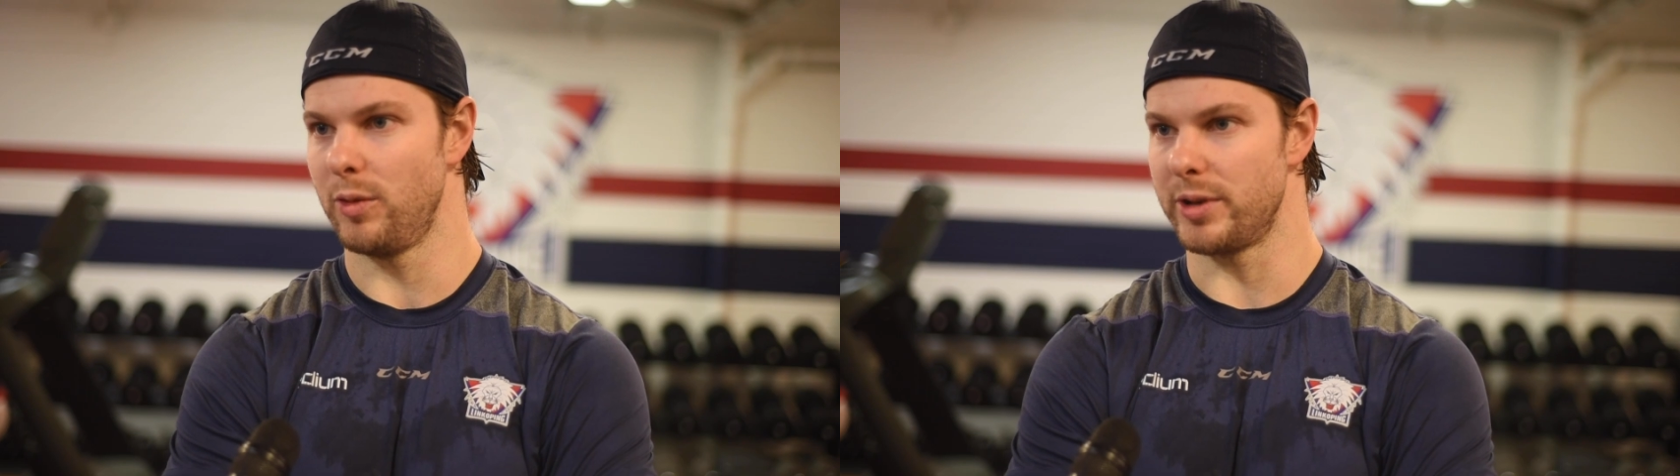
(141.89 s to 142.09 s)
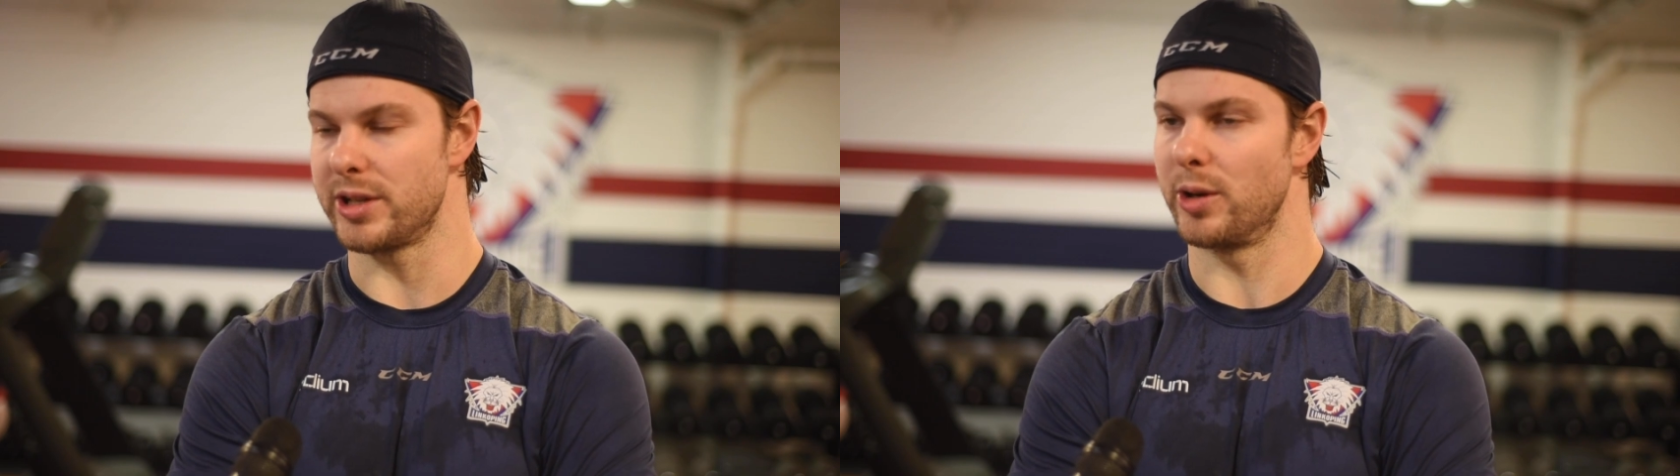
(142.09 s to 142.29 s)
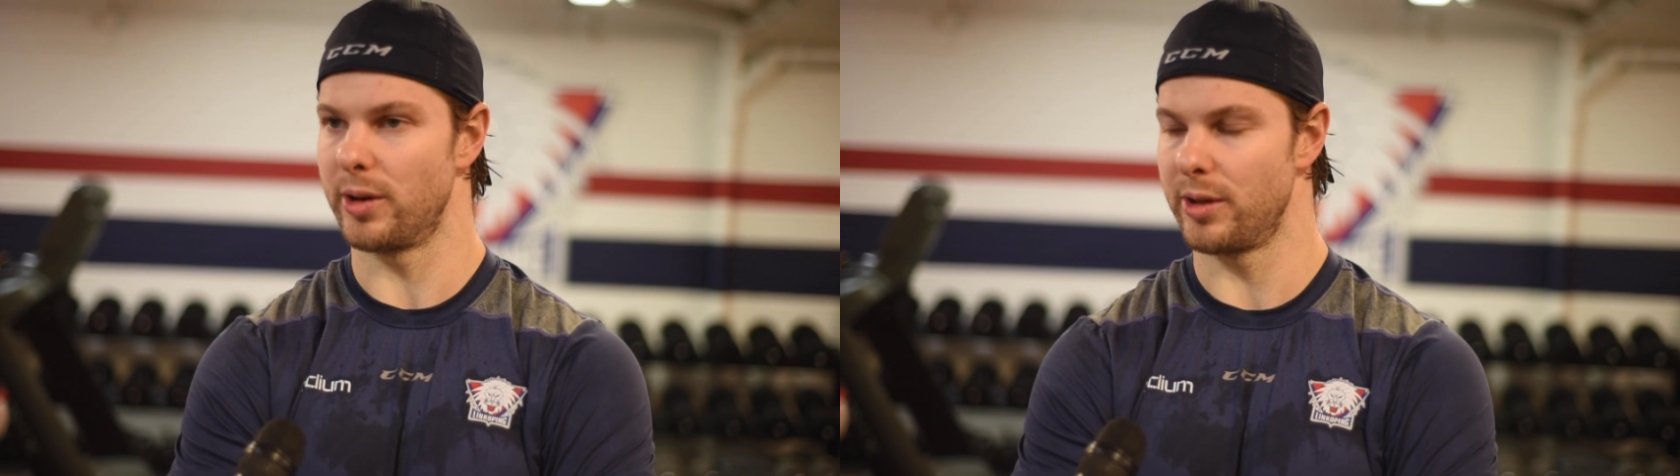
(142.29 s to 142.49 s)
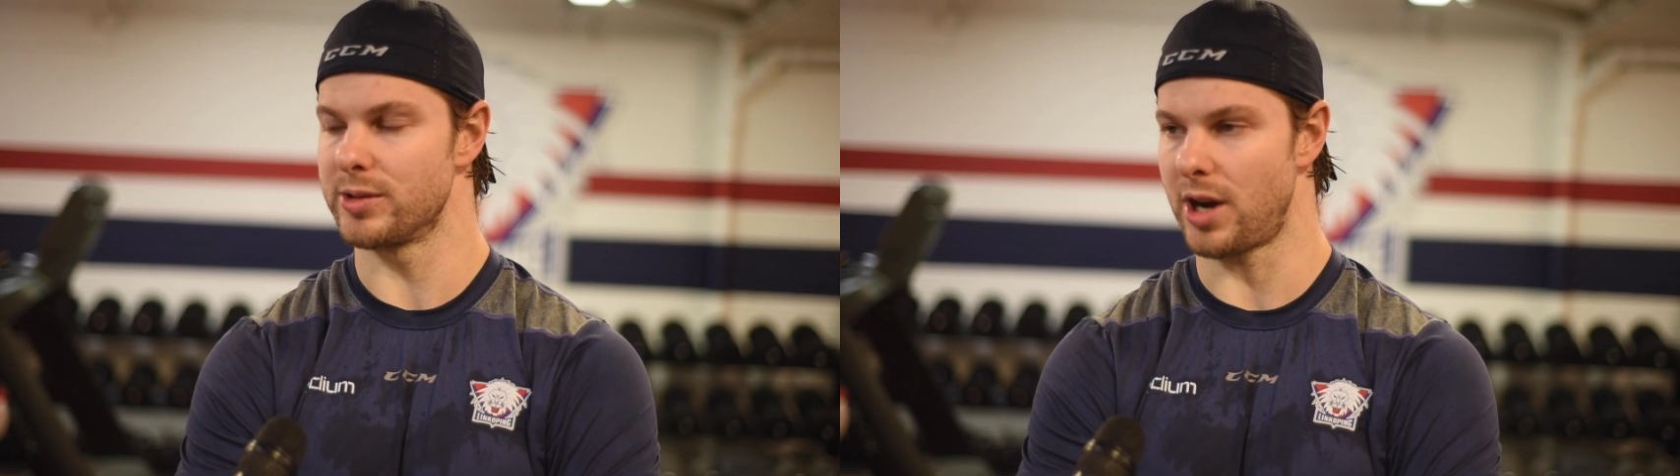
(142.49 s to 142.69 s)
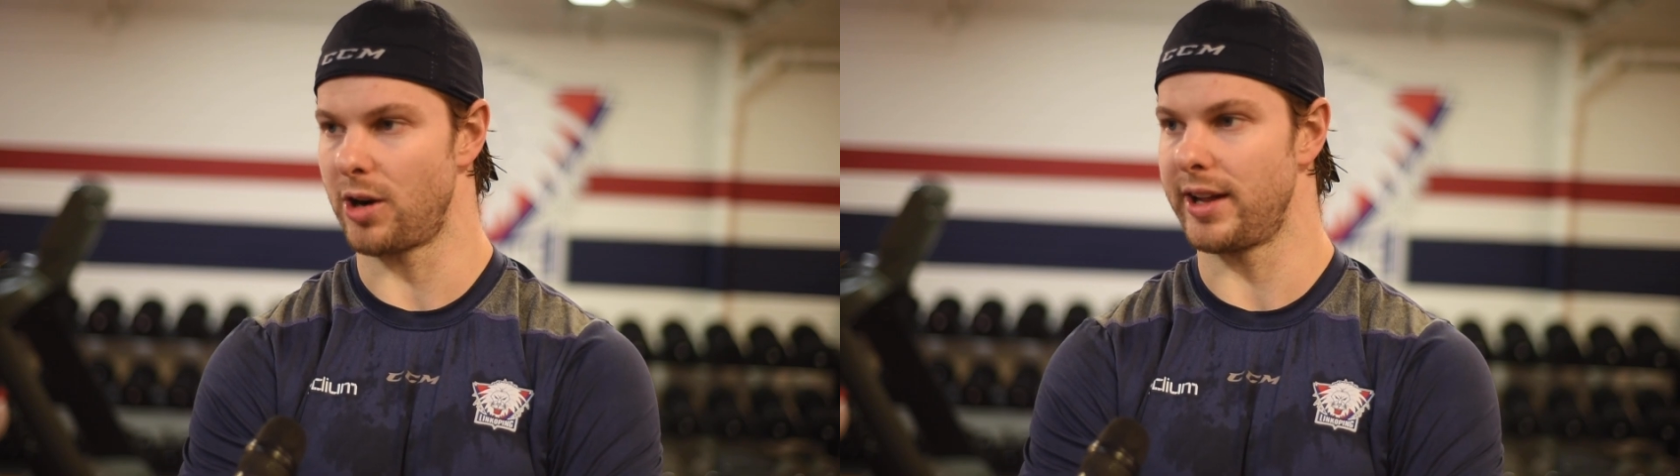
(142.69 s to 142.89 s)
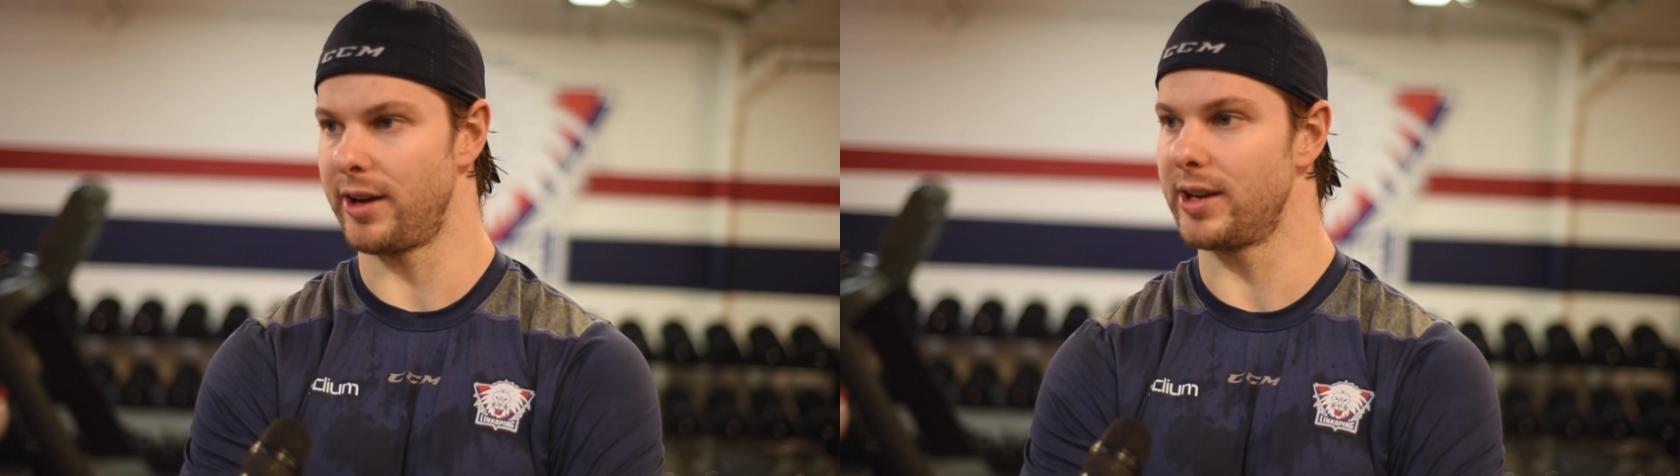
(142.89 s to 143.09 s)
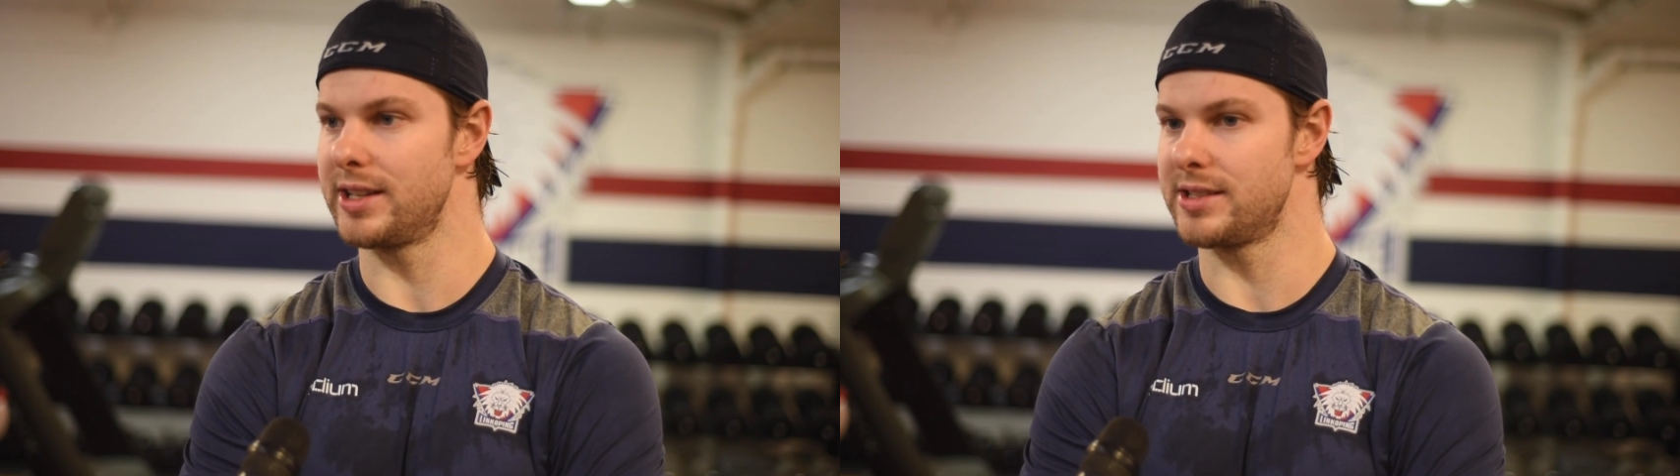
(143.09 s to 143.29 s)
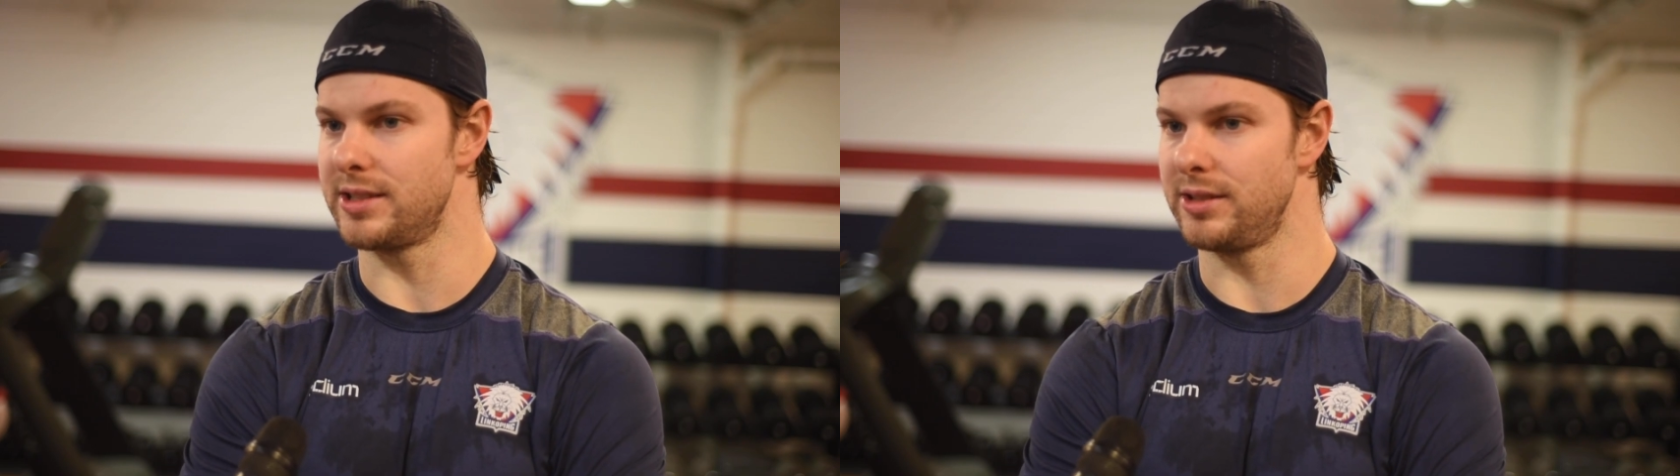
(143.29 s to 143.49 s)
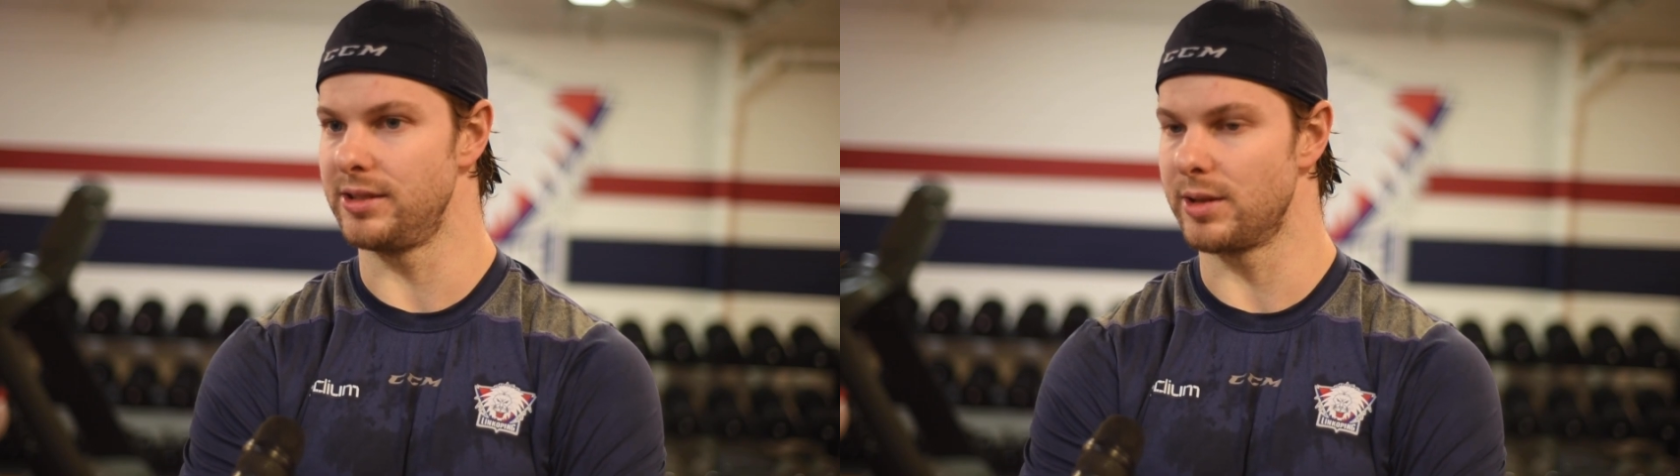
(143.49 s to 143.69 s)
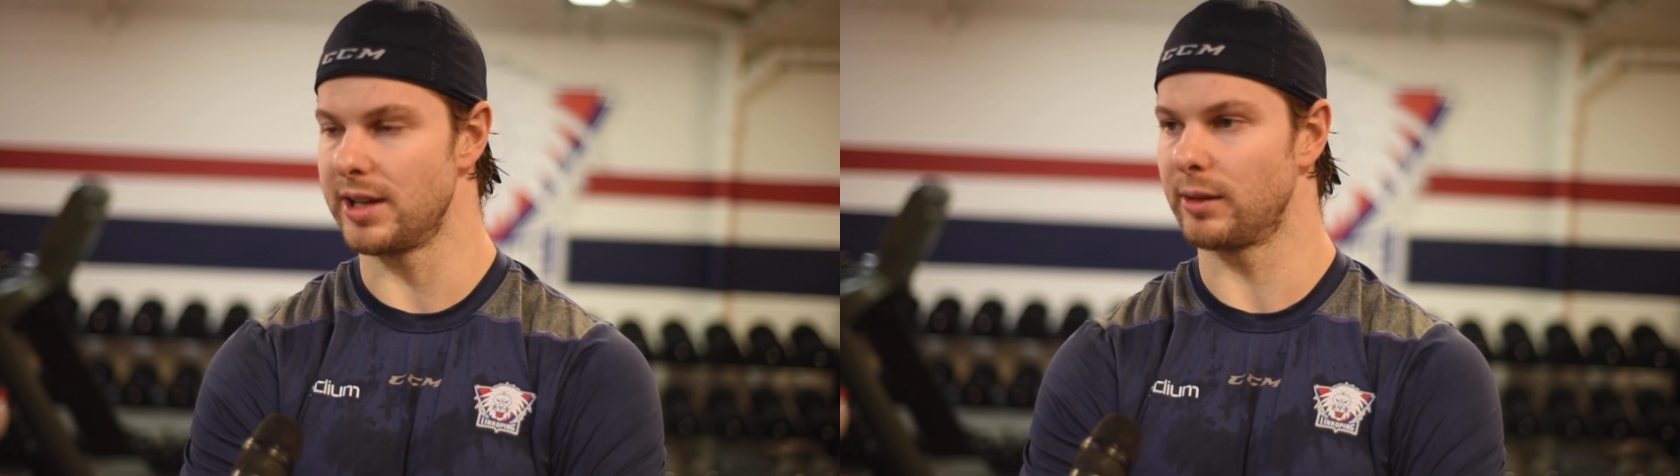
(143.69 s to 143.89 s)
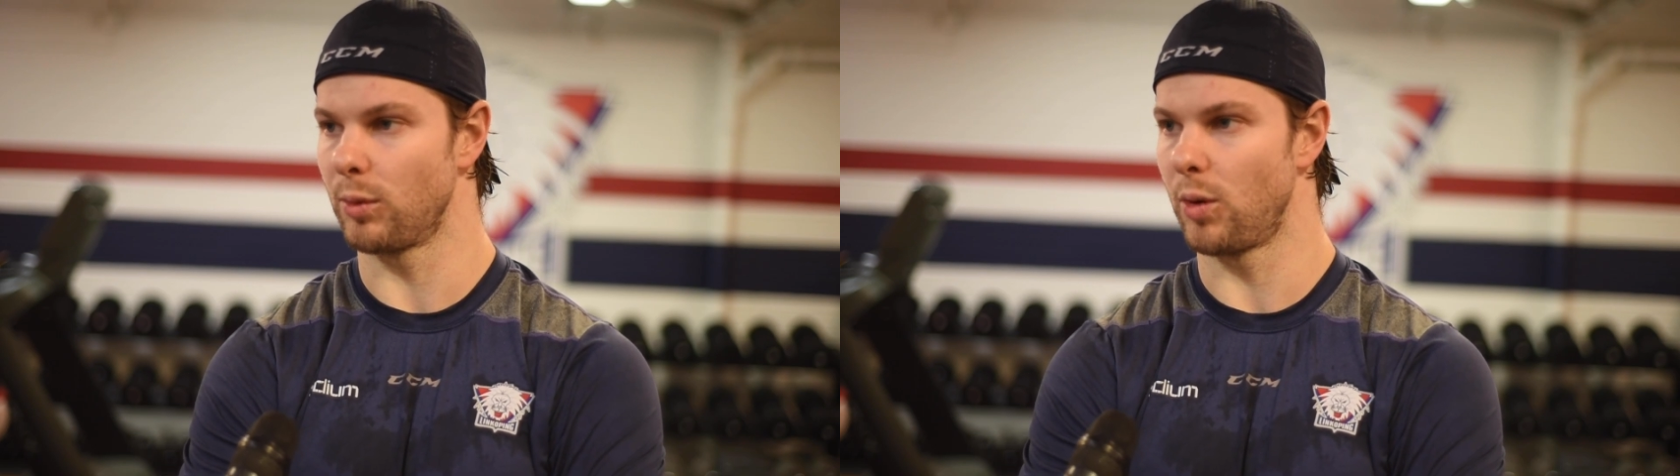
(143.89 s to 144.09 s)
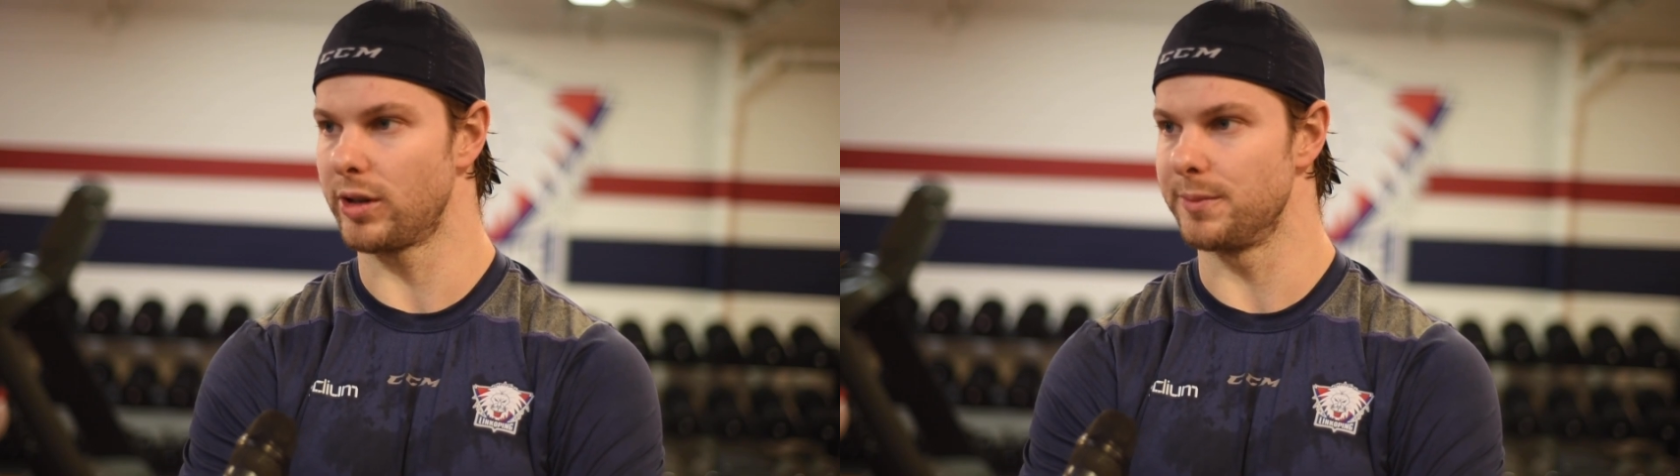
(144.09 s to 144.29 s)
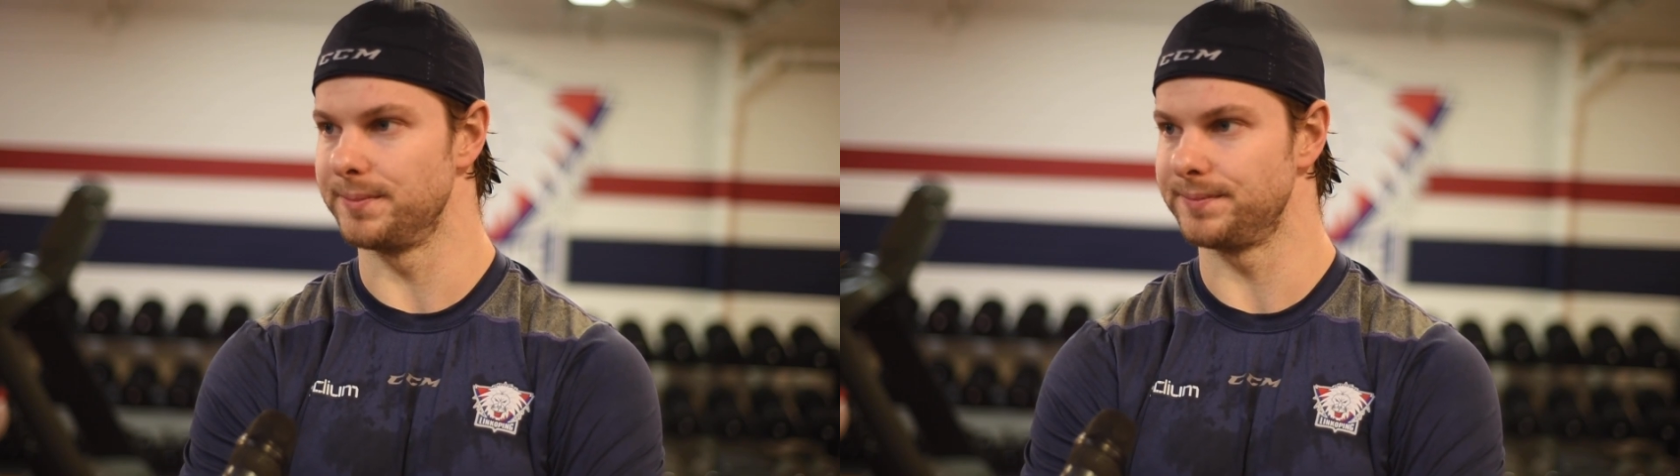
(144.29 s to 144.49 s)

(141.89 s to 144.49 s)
when you go to those hard areas, you can get rewarded.